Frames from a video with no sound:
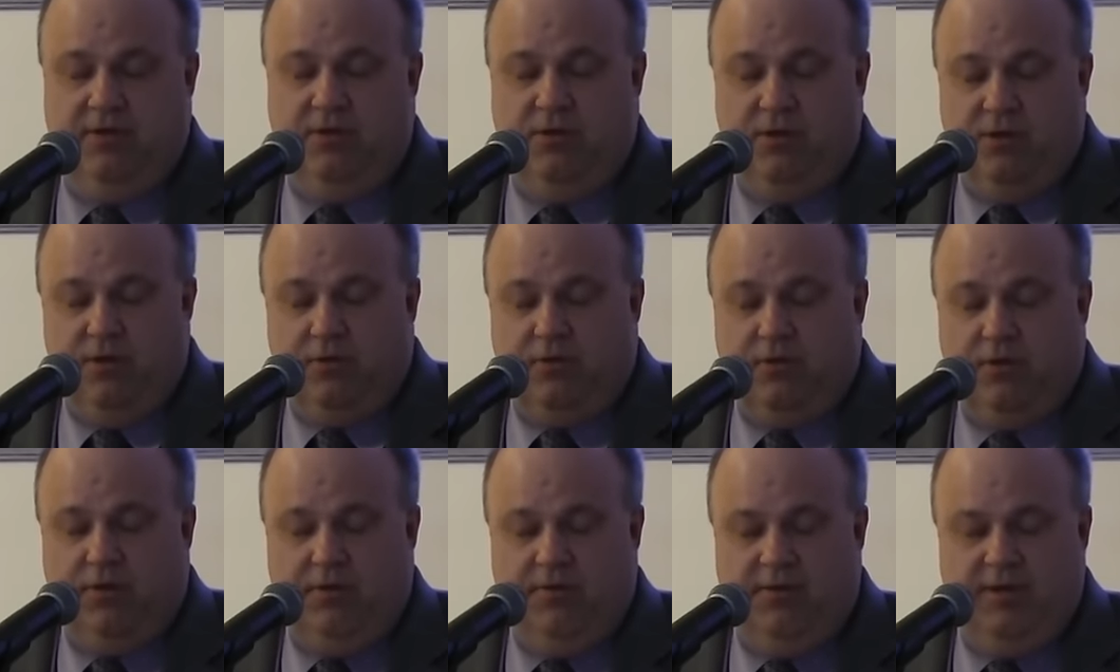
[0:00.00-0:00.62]
the
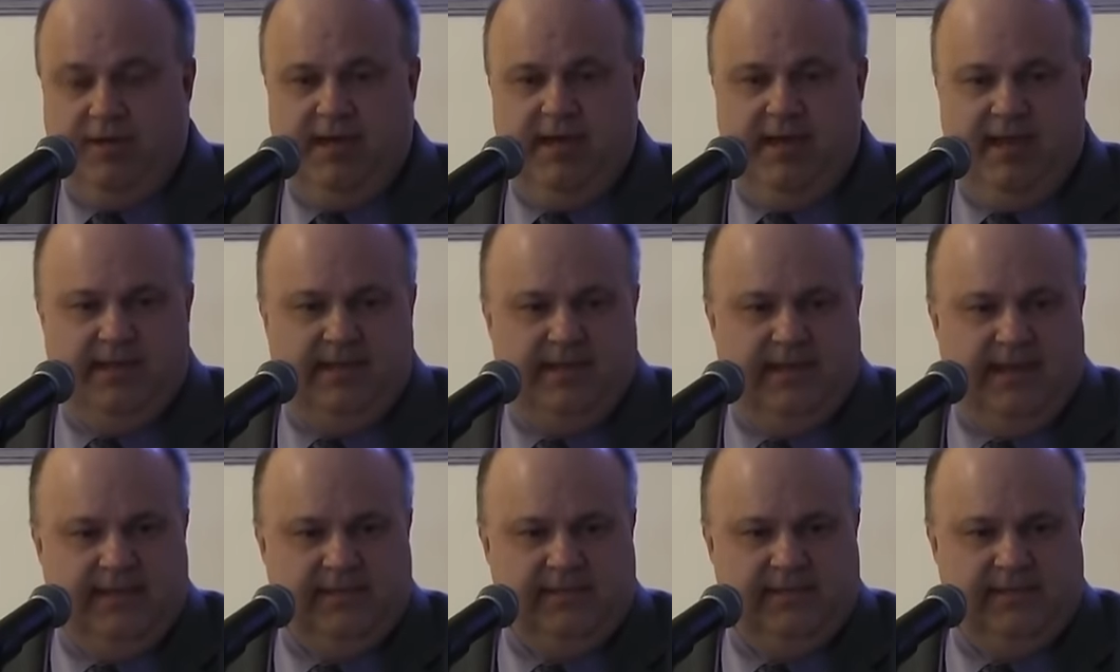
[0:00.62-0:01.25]
nuclear
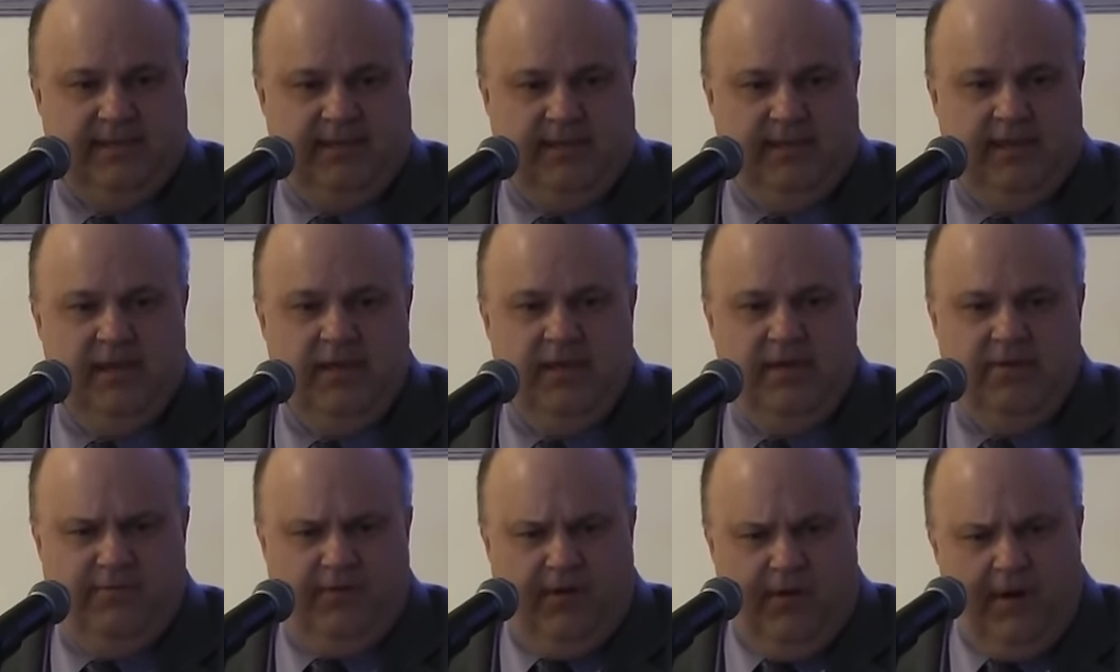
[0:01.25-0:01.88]
DNA testing.
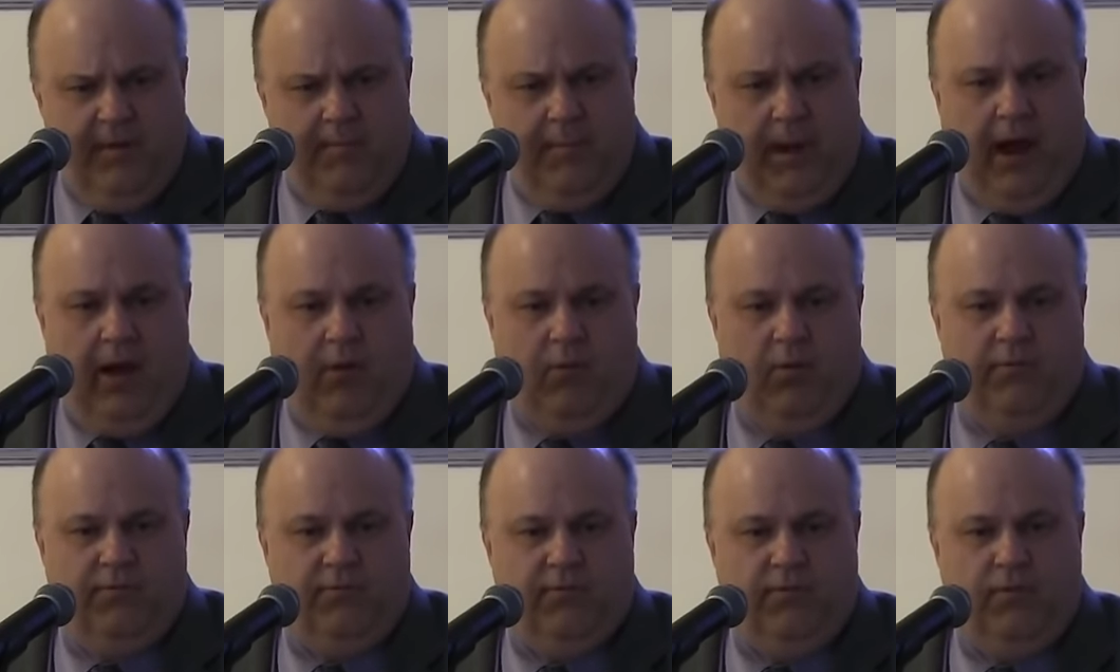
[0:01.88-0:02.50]
Very
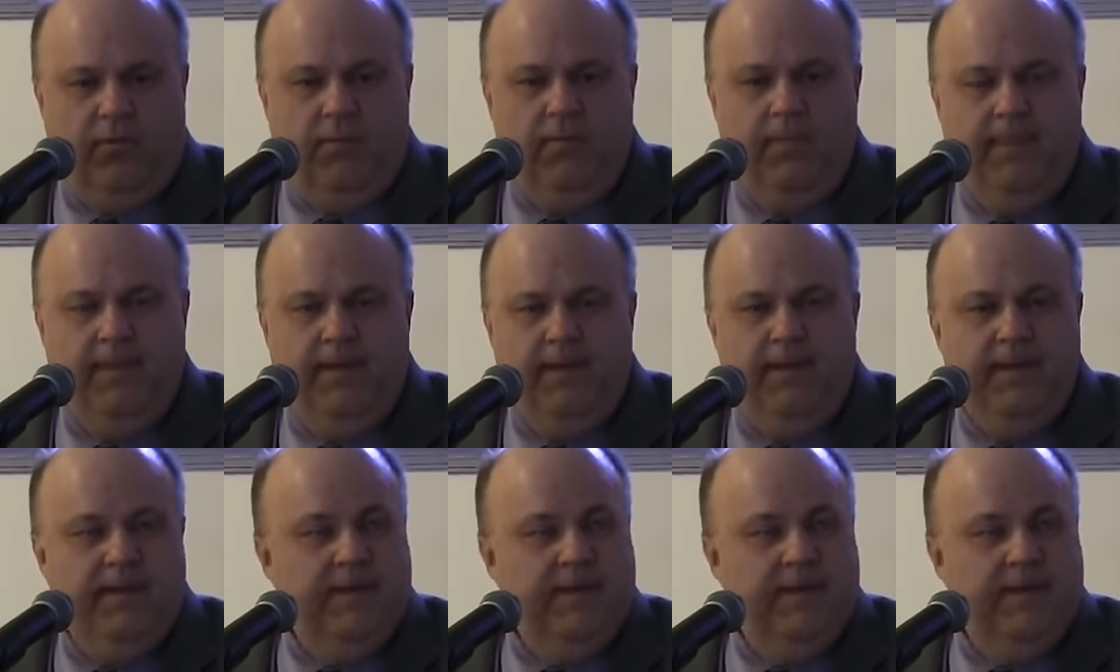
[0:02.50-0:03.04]
powerful.